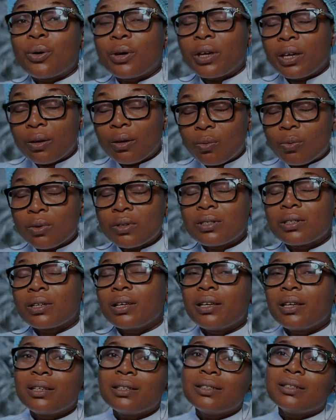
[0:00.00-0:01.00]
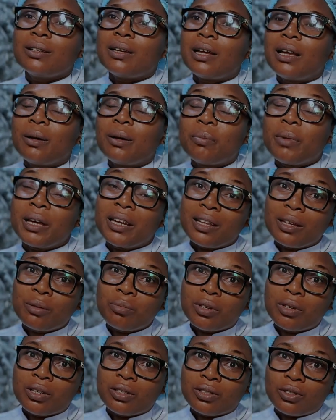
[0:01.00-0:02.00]
Okay, once again, my
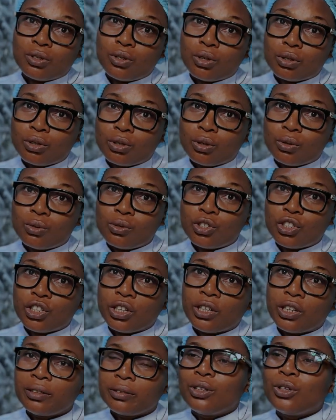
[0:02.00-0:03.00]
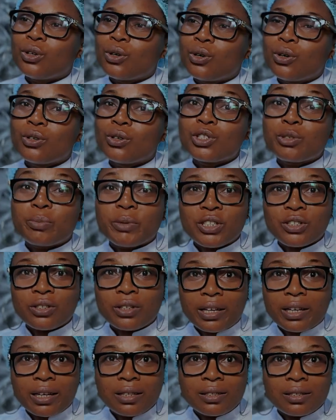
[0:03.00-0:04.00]
name is Dr. Uche, your special
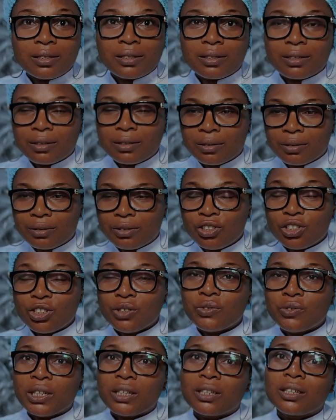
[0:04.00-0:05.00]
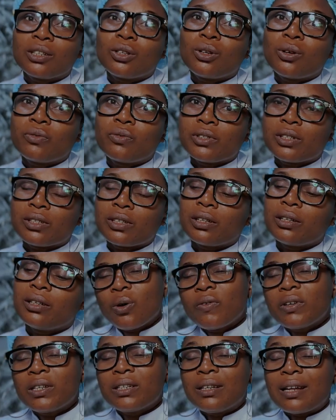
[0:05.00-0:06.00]
guest, Chief Technical Officer.
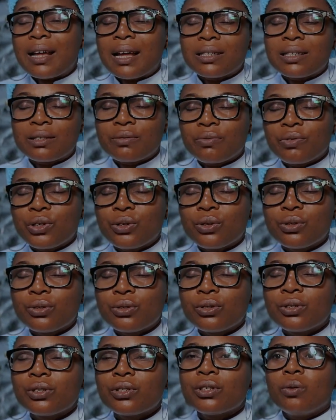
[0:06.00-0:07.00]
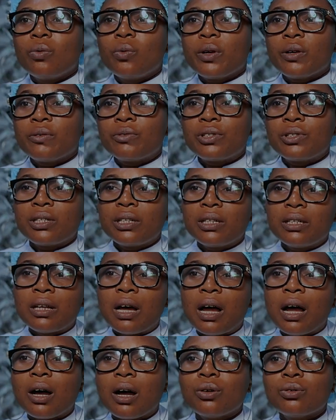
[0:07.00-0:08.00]
Over the last videos, we have seen
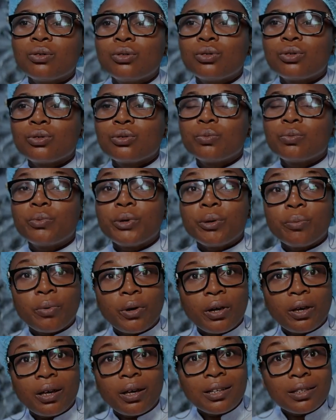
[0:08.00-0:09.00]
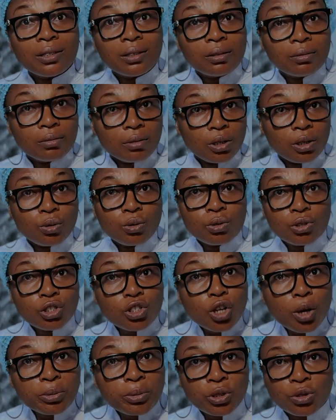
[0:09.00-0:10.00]
how to prepare a good
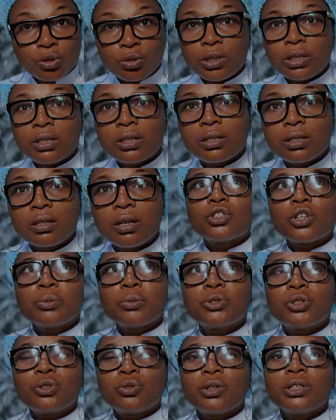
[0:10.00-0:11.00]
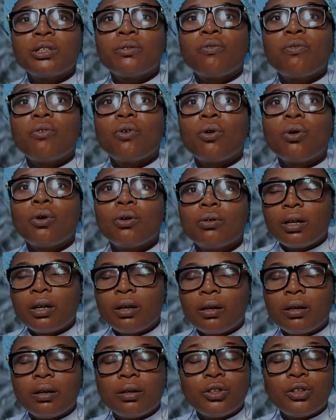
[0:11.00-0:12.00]
substrate for
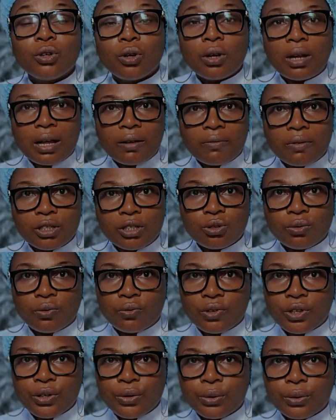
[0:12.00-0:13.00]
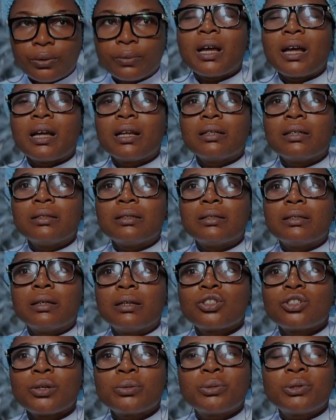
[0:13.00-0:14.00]
your larva to feed on. And
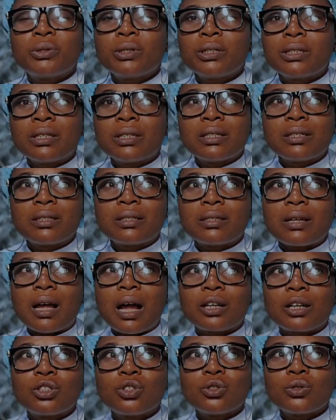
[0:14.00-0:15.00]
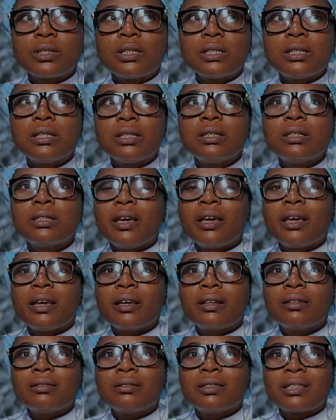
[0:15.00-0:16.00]
substrate is actually a
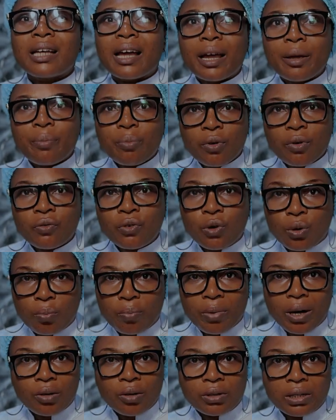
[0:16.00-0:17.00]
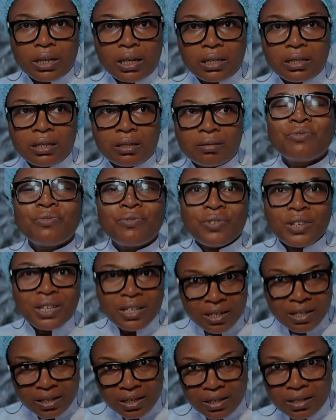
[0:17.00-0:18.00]
type of compounded
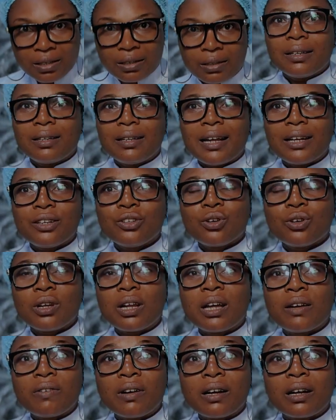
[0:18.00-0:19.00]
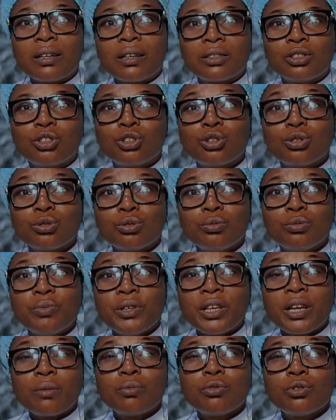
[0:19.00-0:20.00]
feed that your larva should
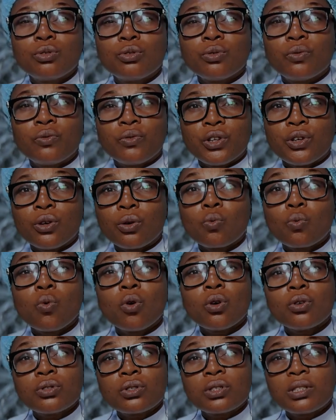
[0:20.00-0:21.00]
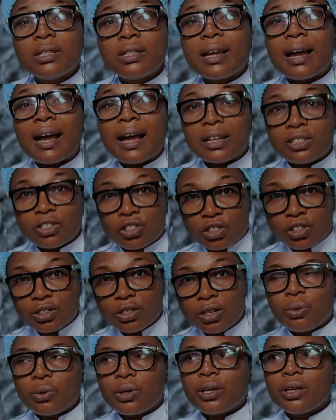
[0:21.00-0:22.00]
be able to feed on once they hatch.
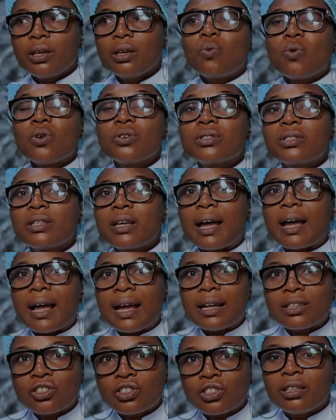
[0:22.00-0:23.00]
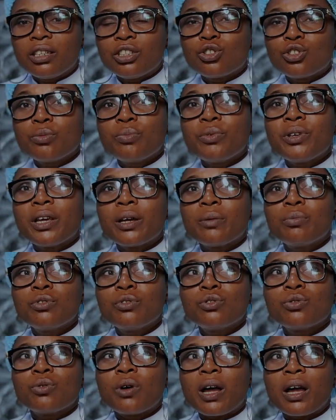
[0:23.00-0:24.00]
Okay, once they hatch, they should be able
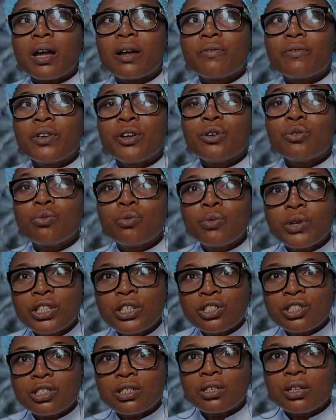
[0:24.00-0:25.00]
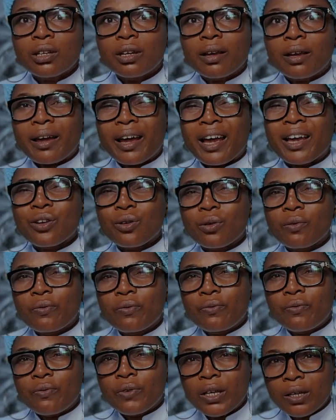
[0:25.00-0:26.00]
to have a rich kind of
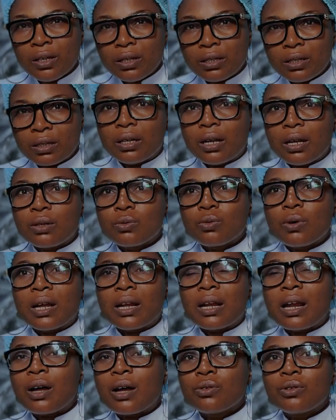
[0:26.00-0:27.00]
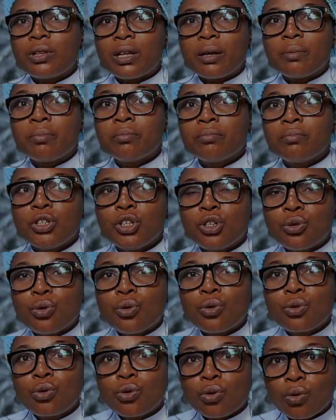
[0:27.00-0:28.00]
feed that will allow them,
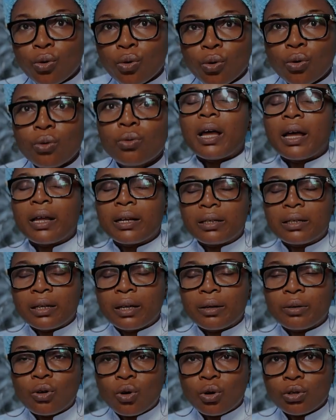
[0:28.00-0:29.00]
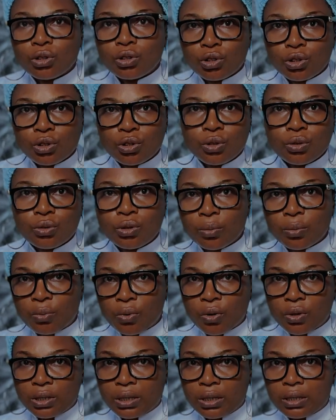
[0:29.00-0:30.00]
grow and continue the
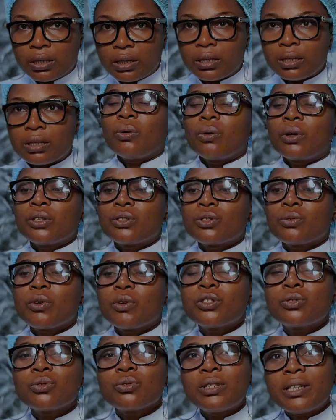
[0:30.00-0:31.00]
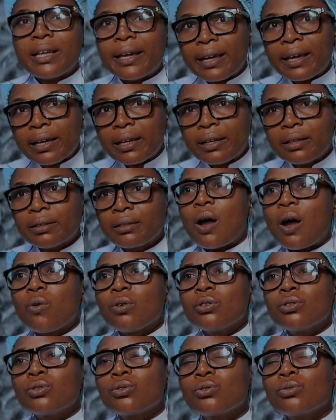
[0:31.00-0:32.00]
process. Okay, so but today I
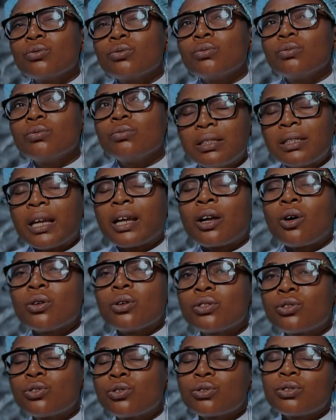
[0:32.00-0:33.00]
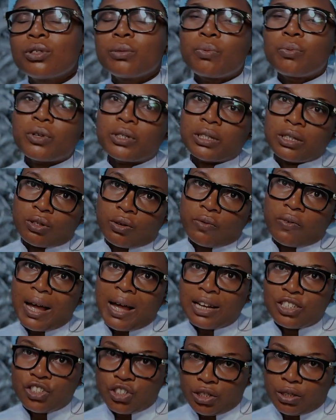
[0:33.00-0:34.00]
want to take us through the process of
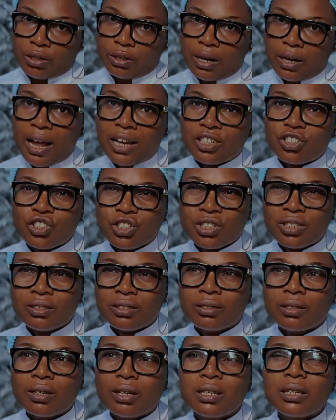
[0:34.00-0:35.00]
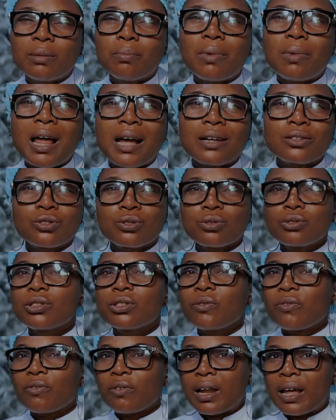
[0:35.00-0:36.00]
hatching the black
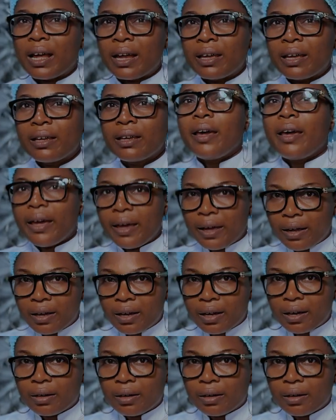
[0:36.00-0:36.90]
soldier fly egg.